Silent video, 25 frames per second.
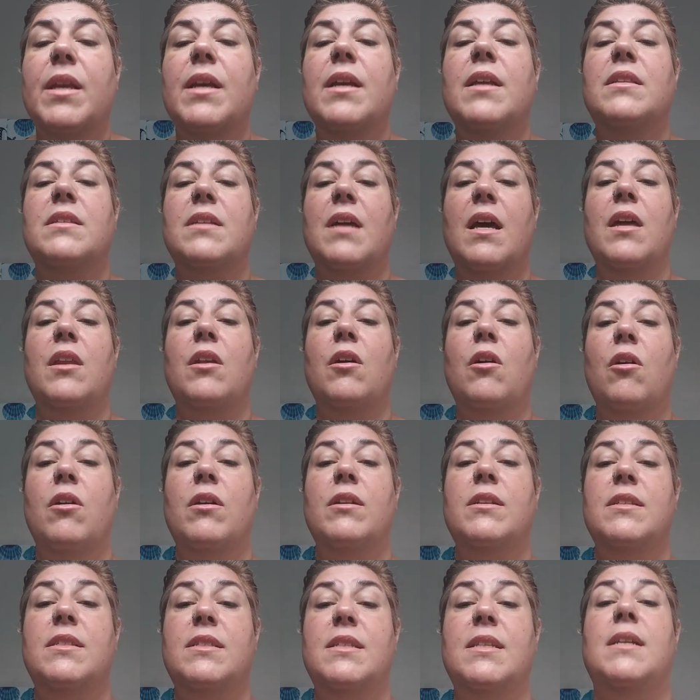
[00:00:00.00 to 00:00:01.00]
it's kind of
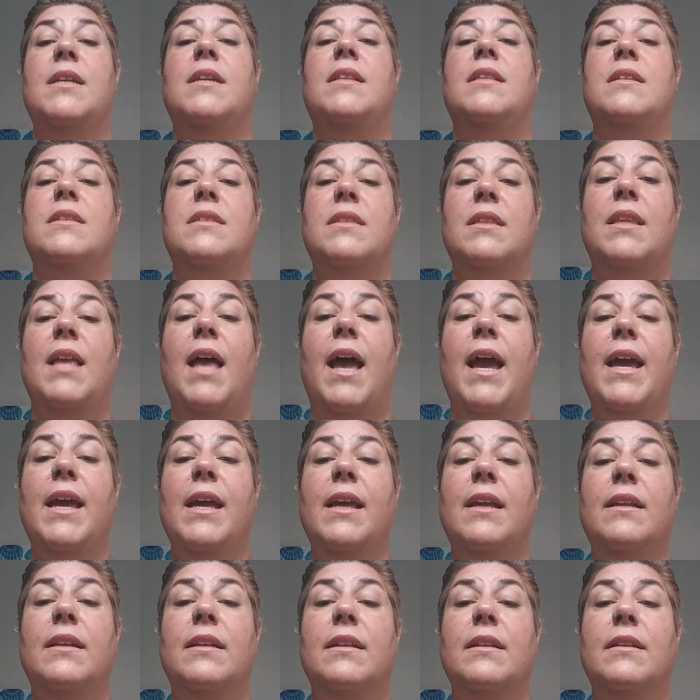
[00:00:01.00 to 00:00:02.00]
hard to see in this
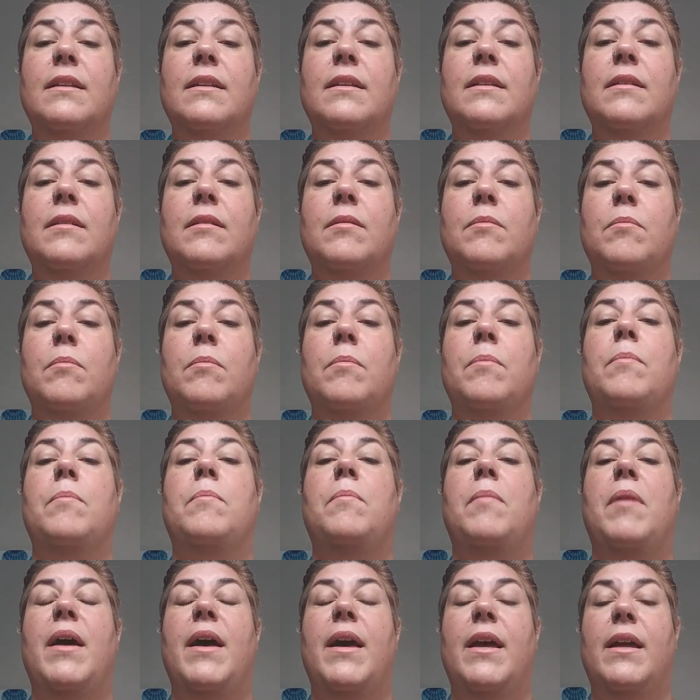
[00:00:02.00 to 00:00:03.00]
light,
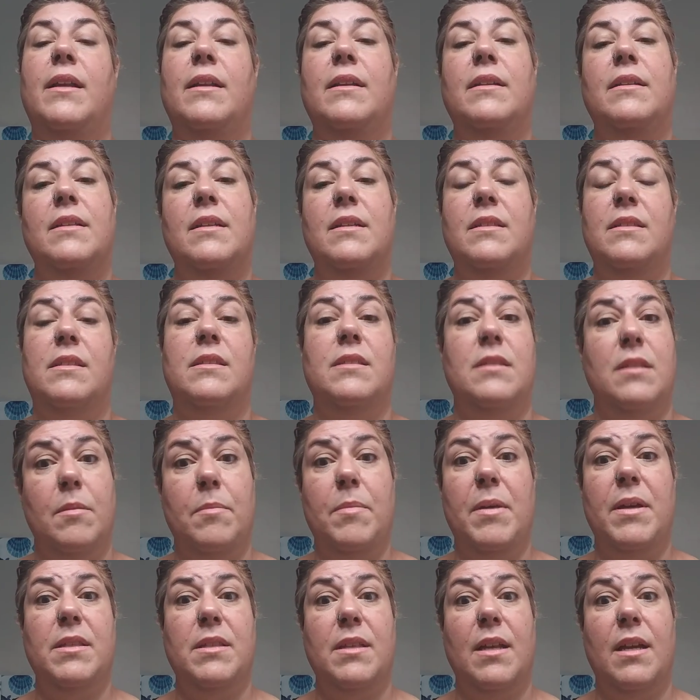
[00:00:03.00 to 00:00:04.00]
but this is the
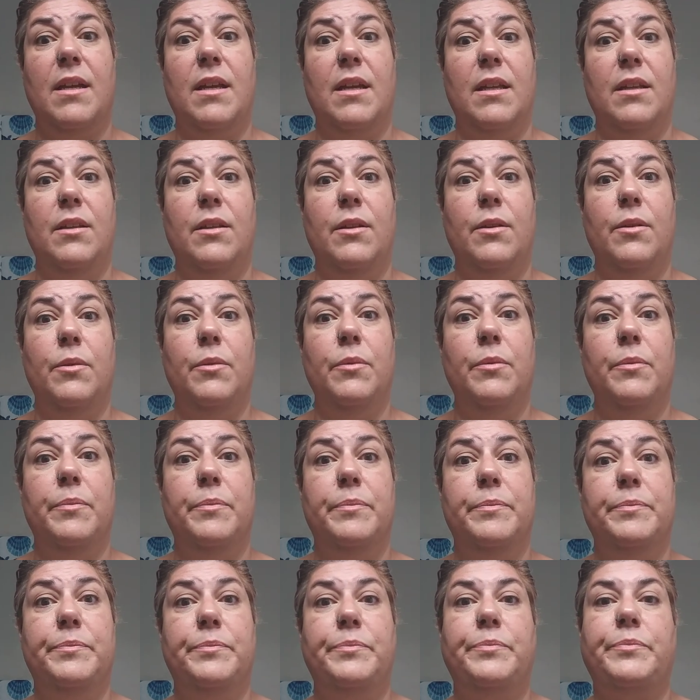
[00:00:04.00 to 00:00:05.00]
best I can do.
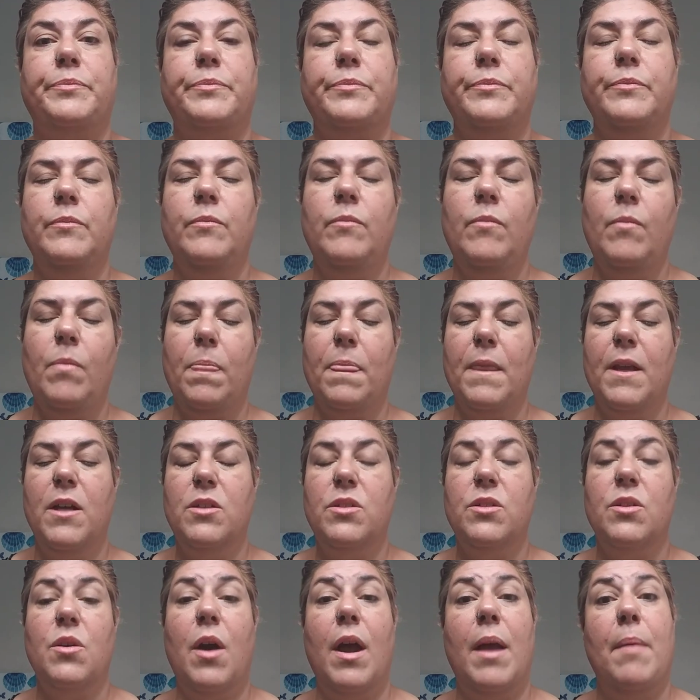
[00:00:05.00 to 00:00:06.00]

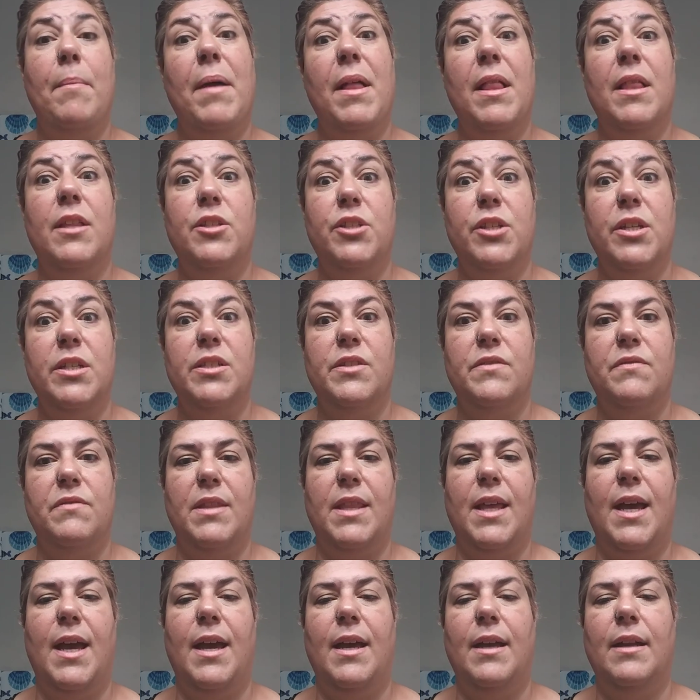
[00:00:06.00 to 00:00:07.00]
So I apologize for
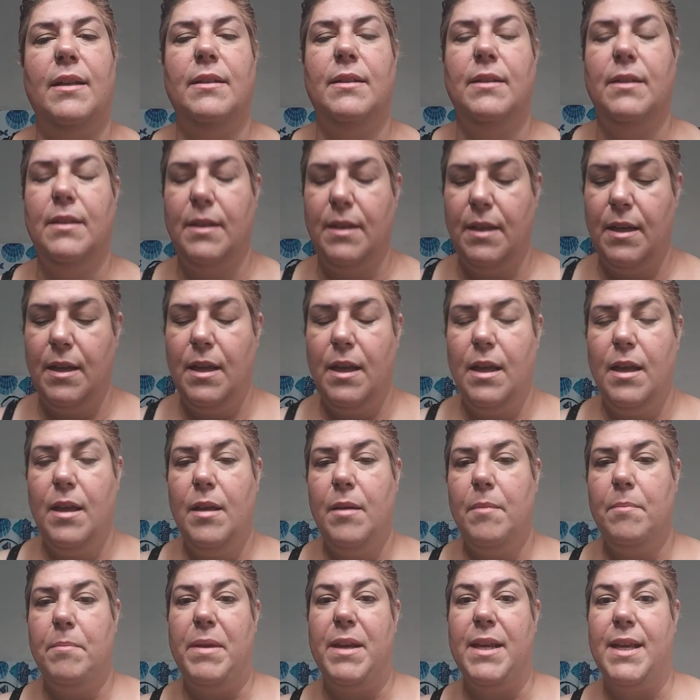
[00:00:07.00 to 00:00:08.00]
that.
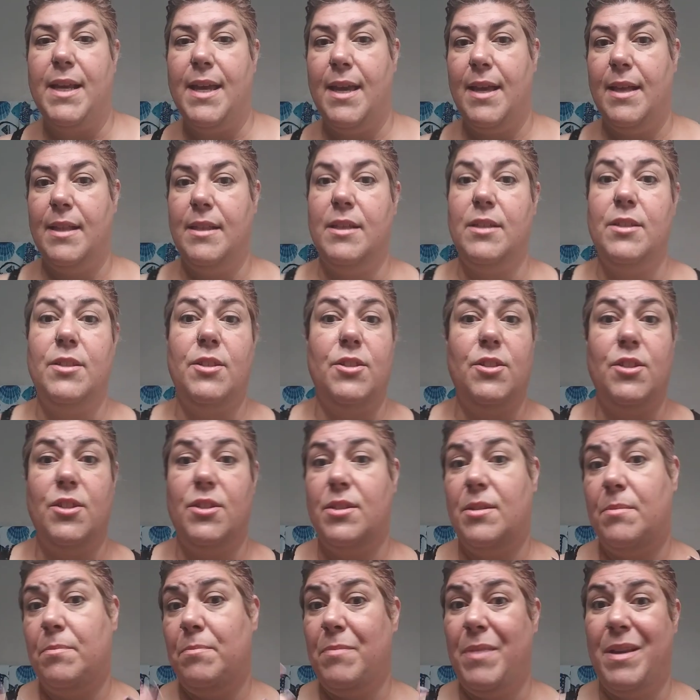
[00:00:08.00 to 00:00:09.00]
But again, this is
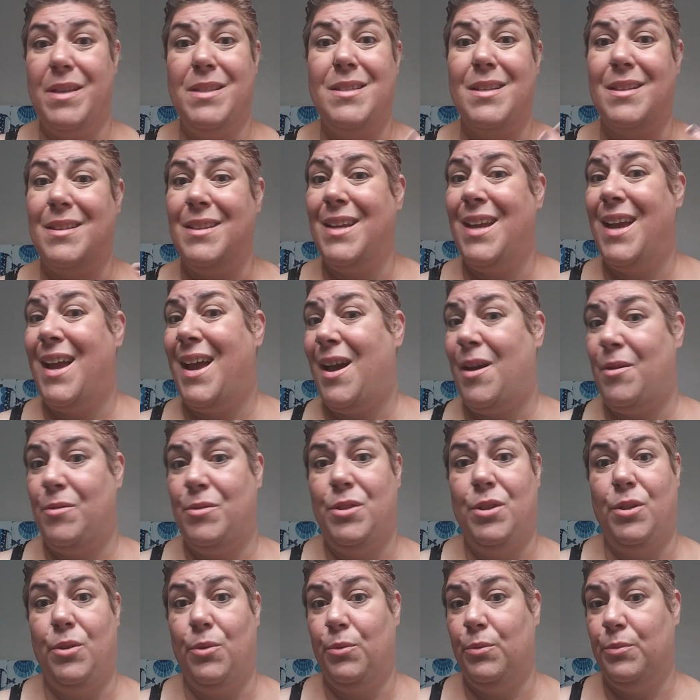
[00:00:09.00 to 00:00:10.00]
just basically a
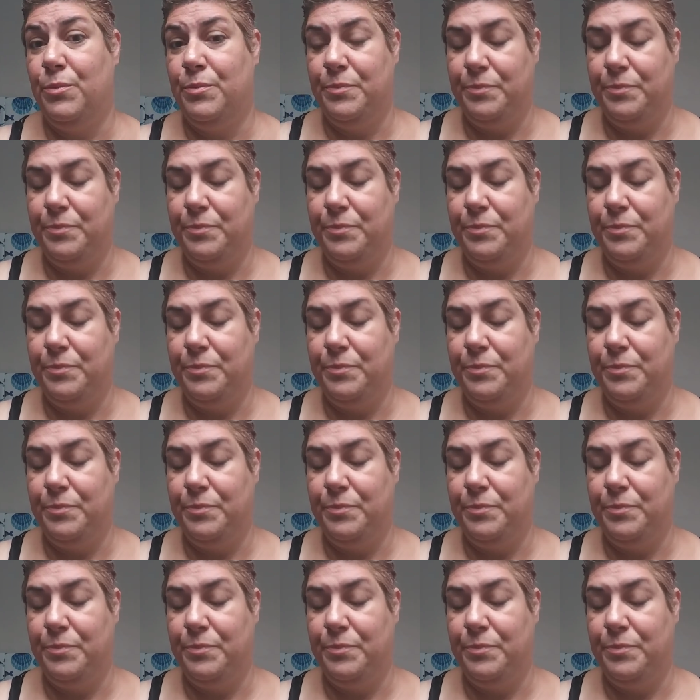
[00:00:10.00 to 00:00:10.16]
how-to.